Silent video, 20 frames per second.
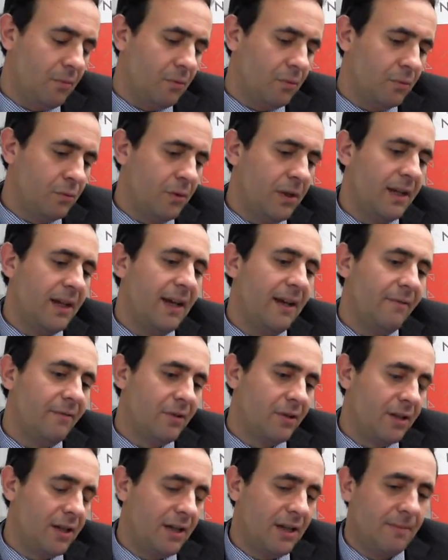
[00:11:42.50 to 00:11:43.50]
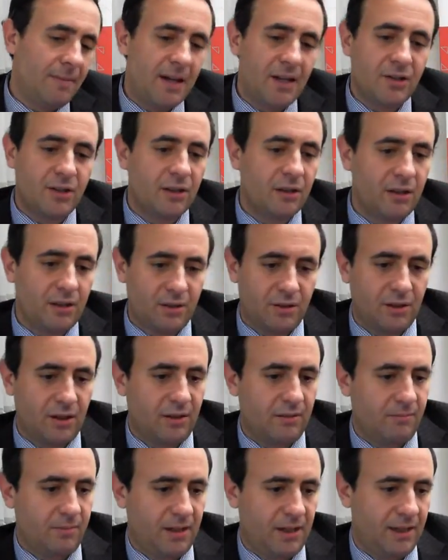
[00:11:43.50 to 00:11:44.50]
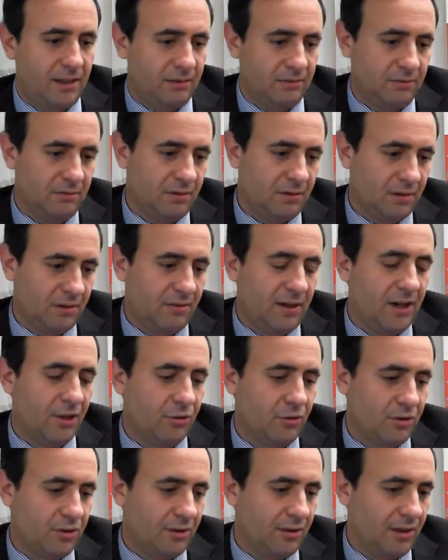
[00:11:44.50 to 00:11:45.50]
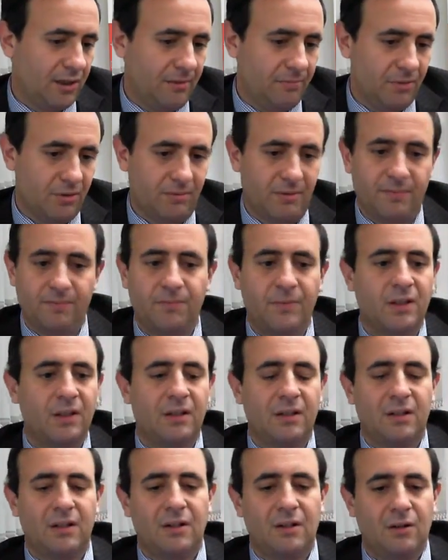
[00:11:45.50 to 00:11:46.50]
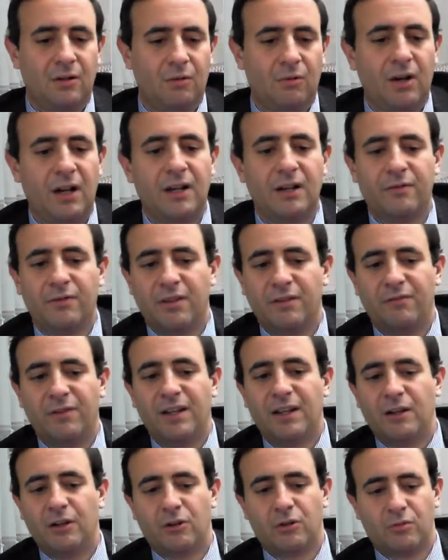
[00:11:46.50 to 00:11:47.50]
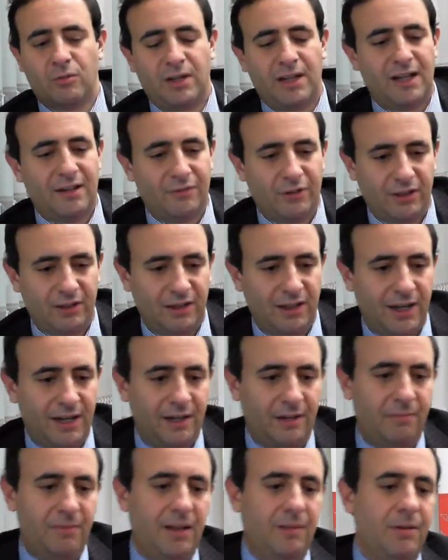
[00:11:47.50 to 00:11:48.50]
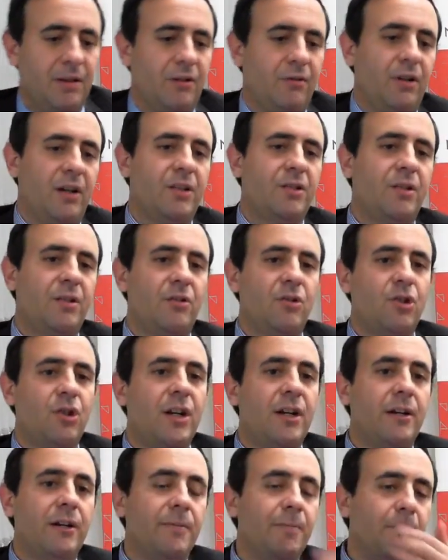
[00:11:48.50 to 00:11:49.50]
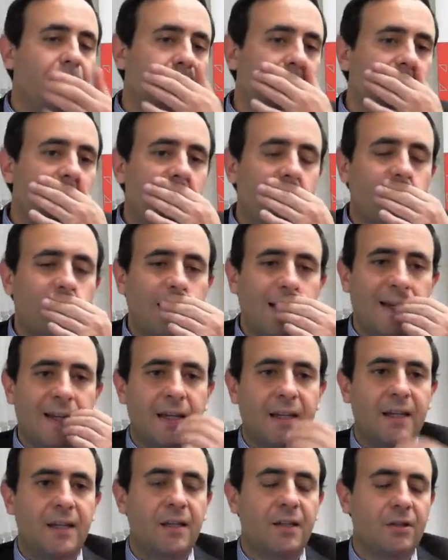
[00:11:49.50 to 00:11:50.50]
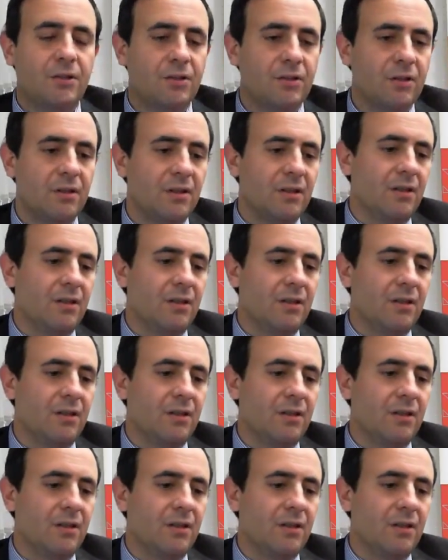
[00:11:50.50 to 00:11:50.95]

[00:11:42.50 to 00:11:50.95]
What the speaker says: We have seen amazing things done by the graduates and alums. And one of the videos we have online, and maybe Andreas can share it, is